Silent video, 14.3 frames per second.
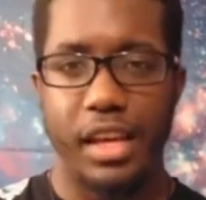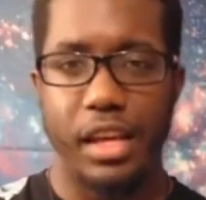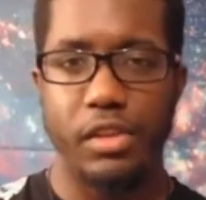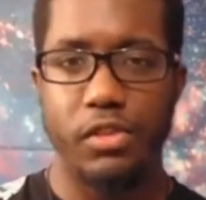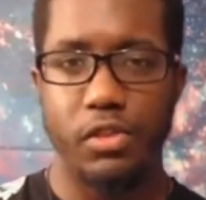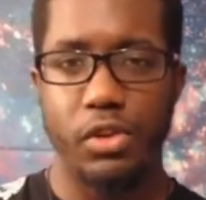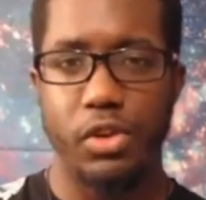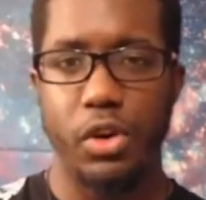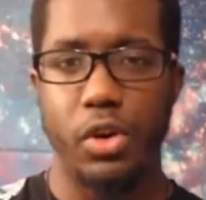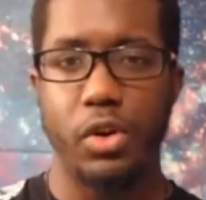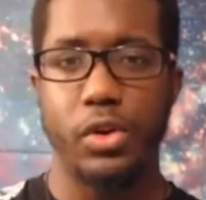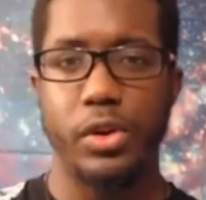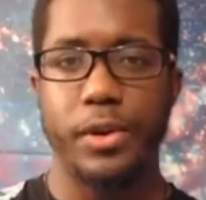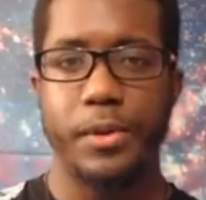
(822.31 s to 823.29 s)
into
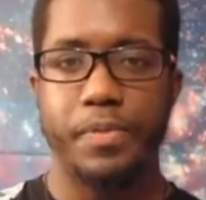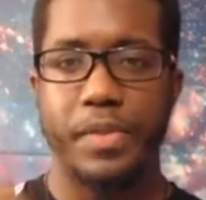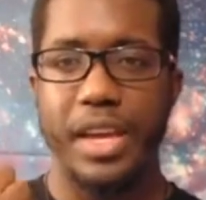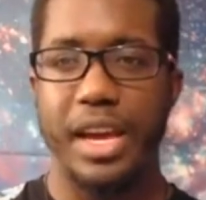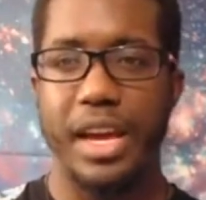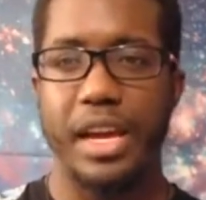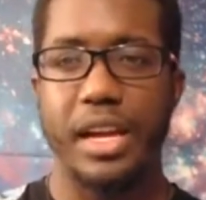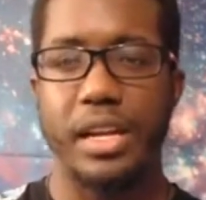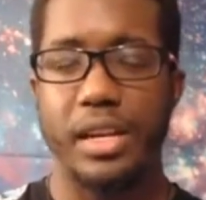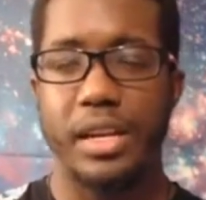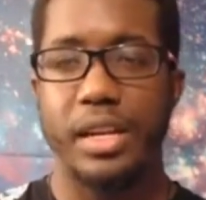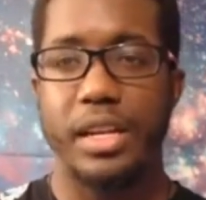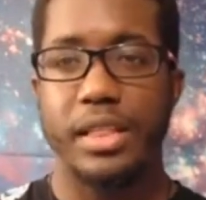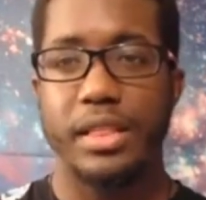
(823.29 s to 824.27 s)
gold
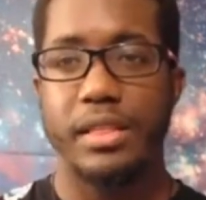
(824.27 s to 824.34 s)
and